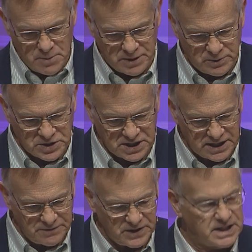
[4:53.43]
But it was
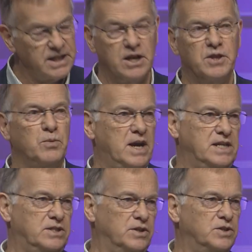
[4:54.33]
significant in other
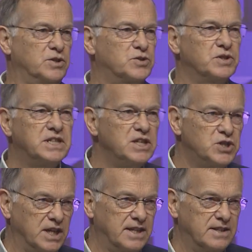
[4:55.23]
ways, not just
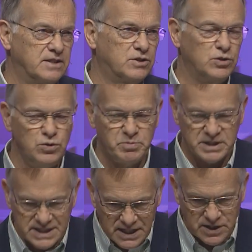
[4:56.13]
strategic two
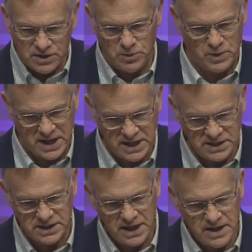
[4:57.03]
particular
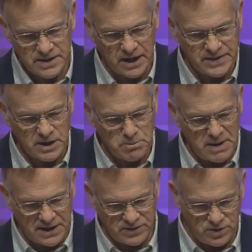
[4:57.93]
ways that I think
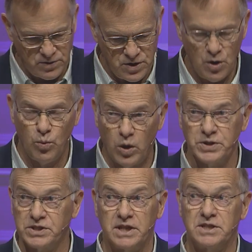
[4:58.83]
Matthew
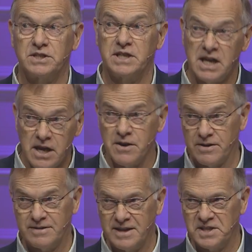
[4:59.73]
wants us to
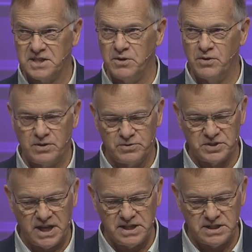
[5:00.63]
hear as he
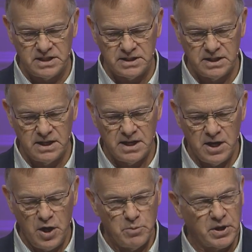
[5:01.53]
recites it.
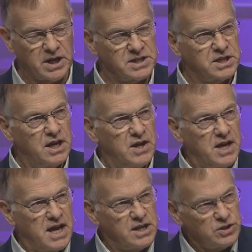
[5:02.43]
Because
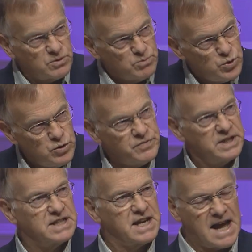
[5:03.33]
in moving to